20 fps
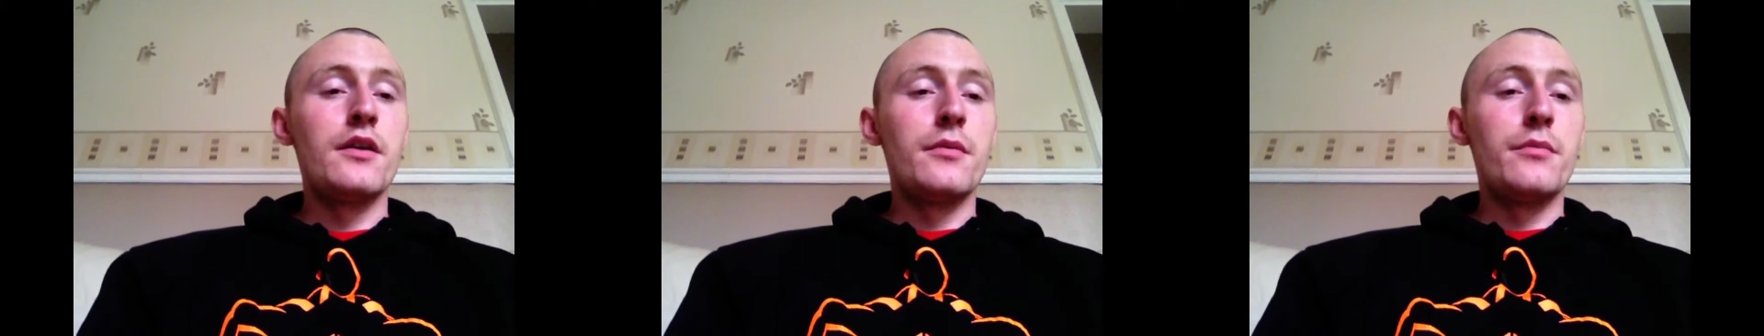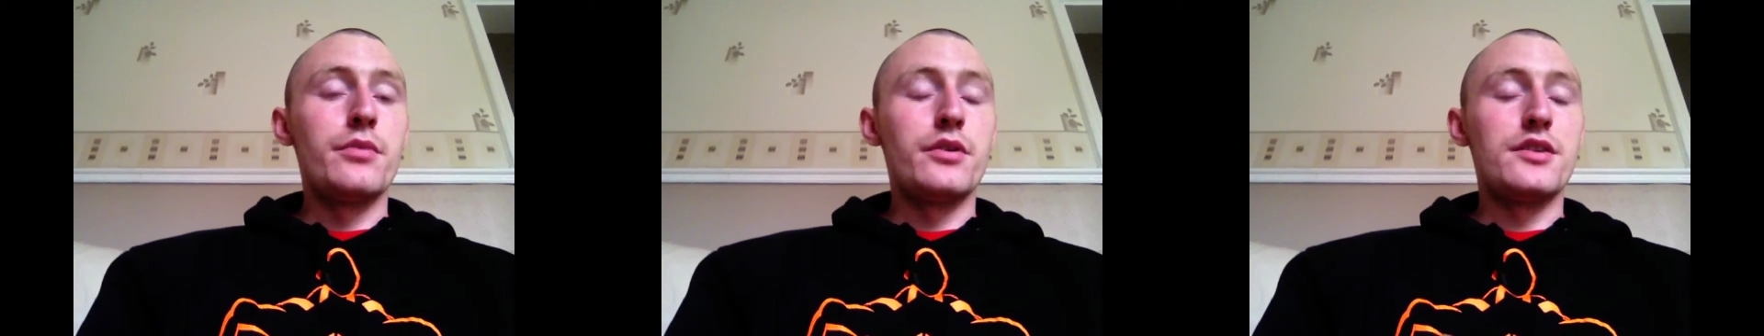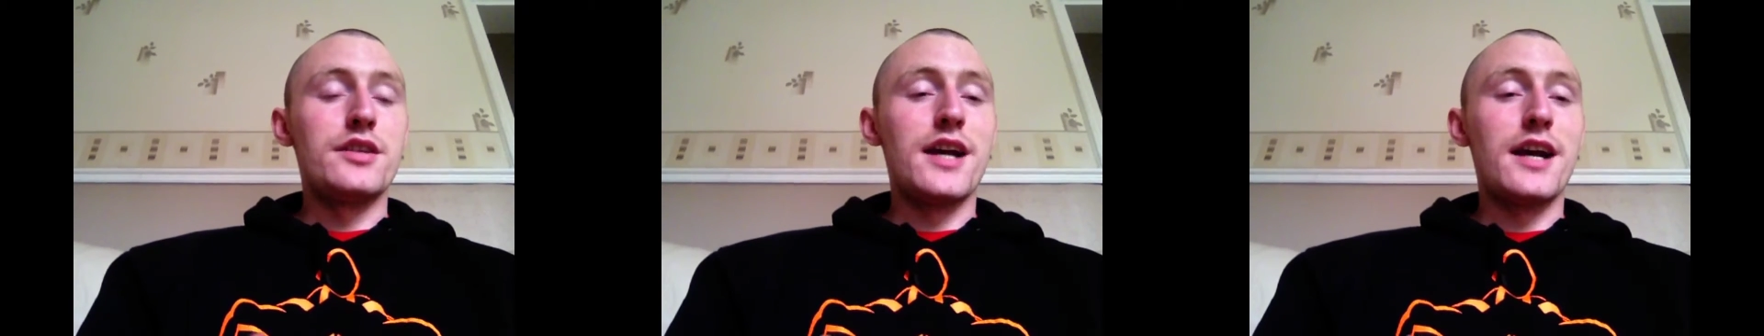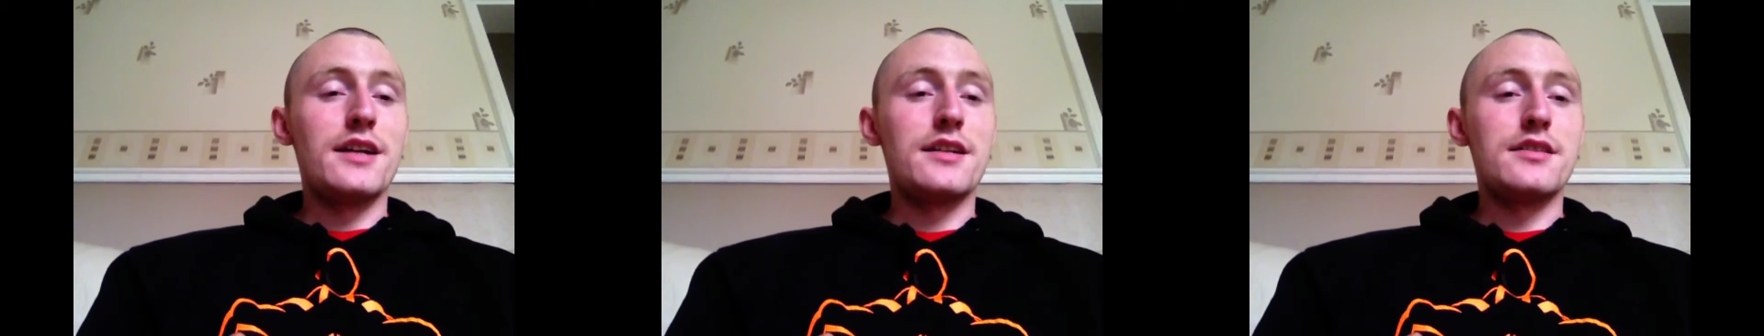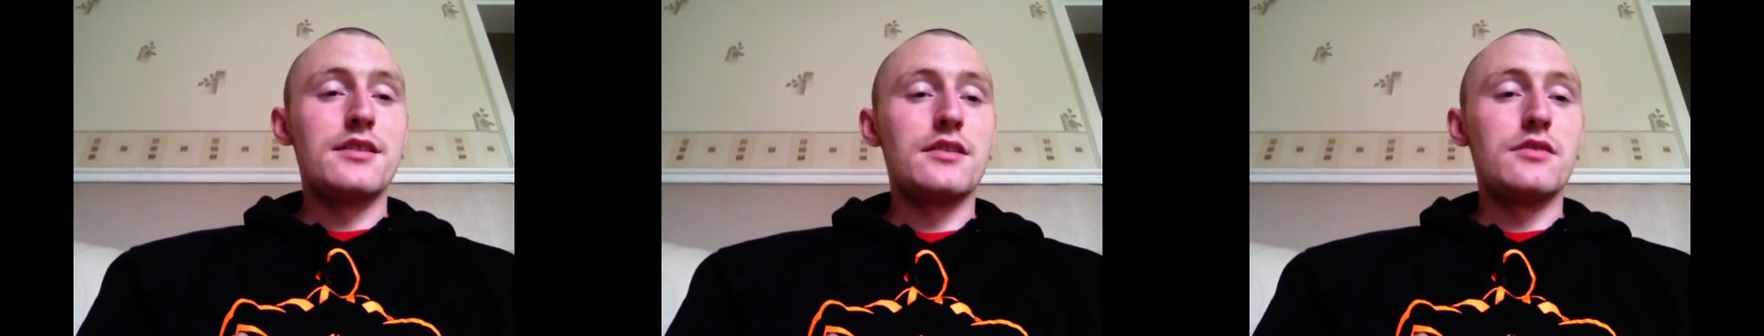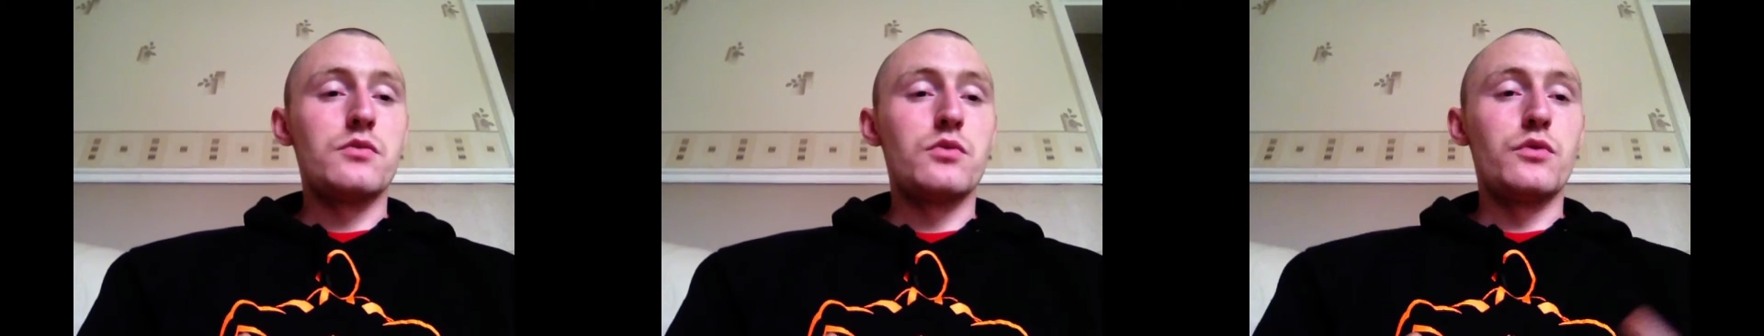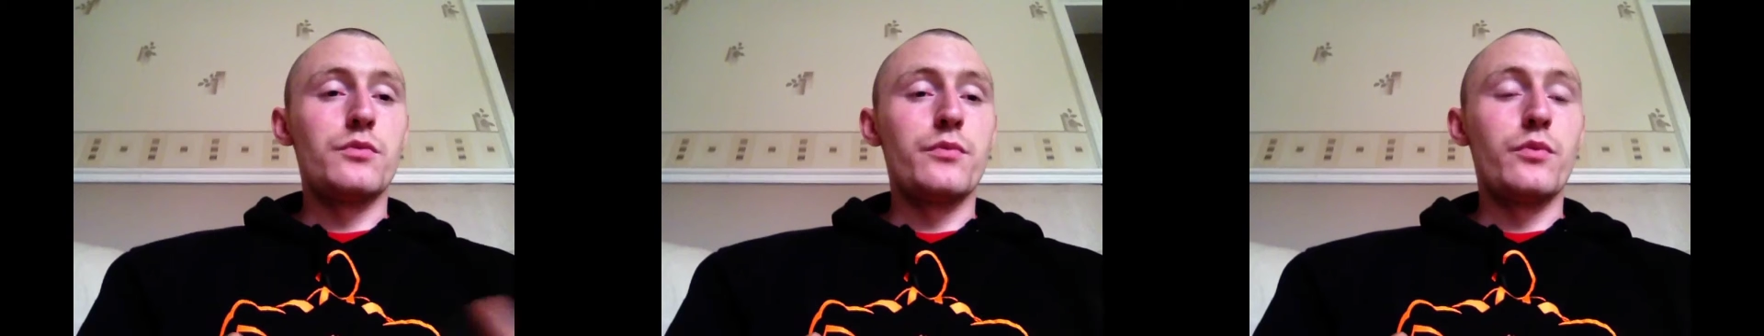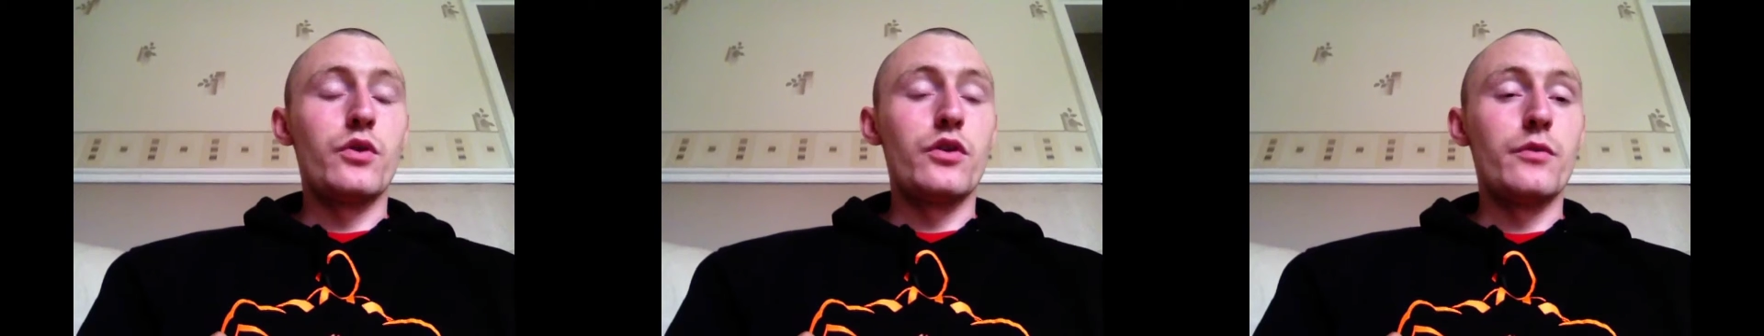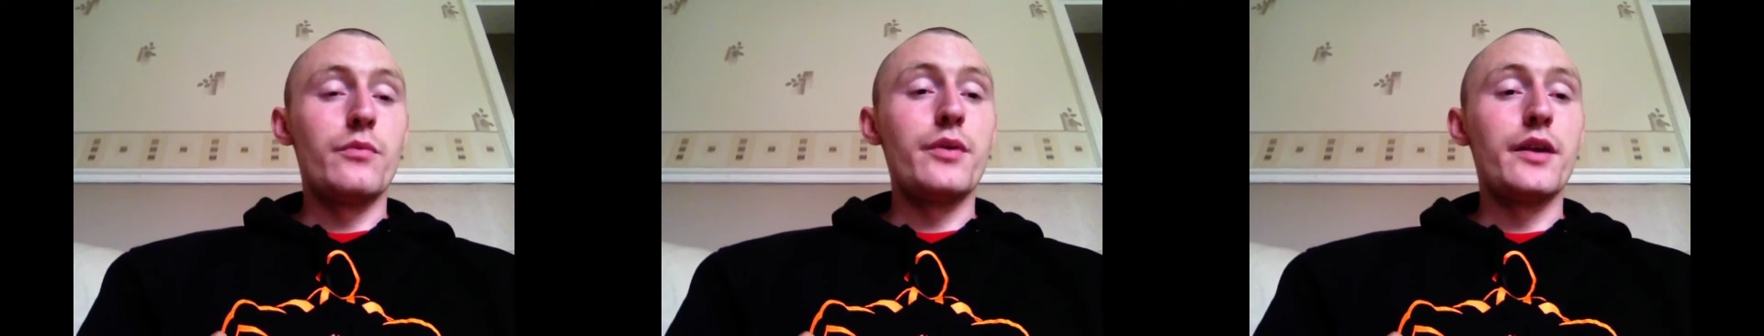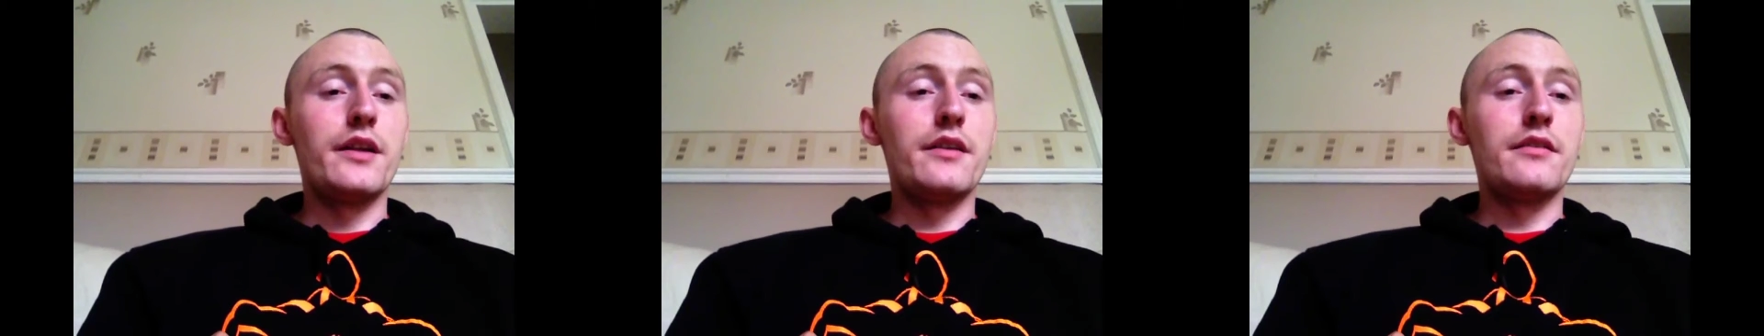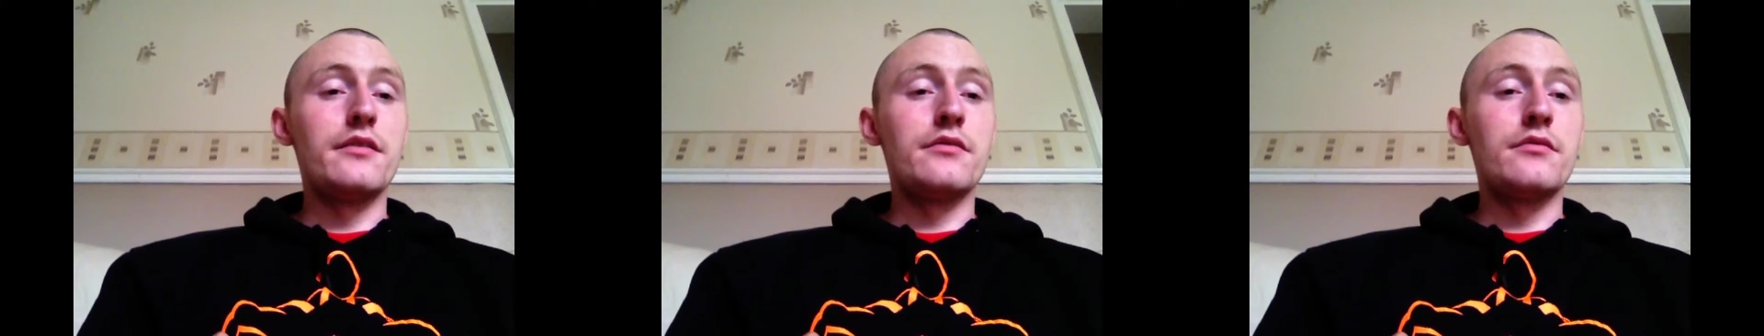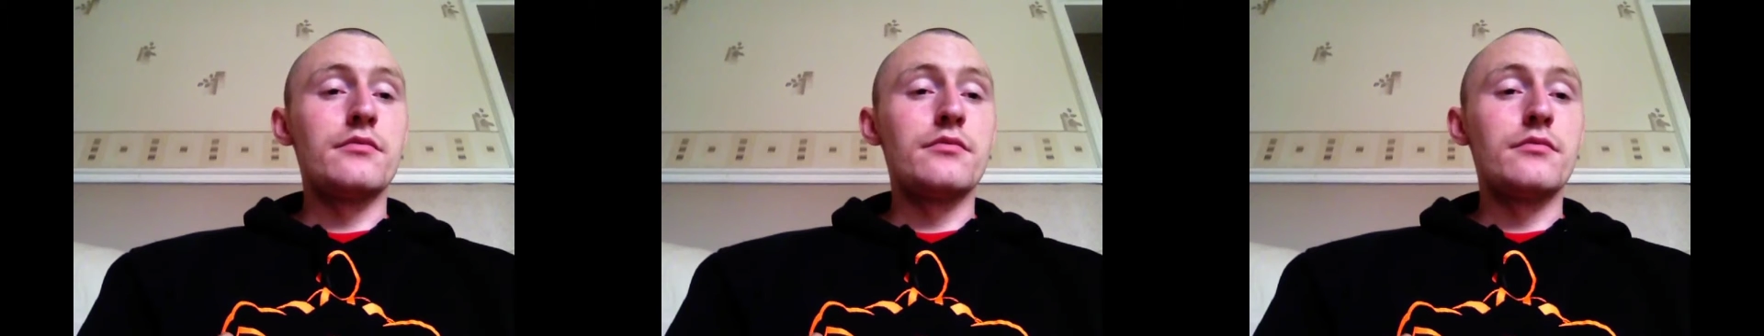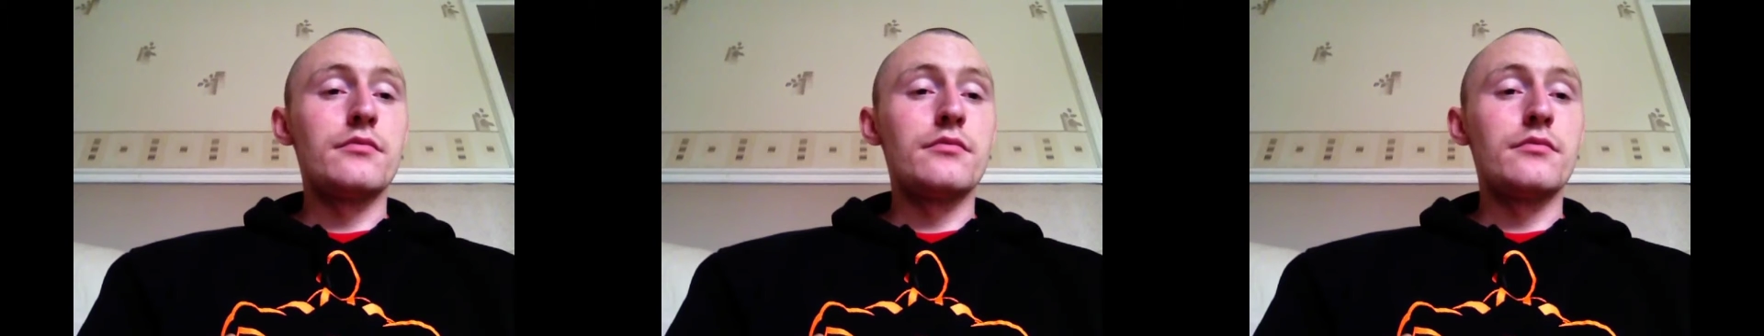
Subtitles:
protectors would have been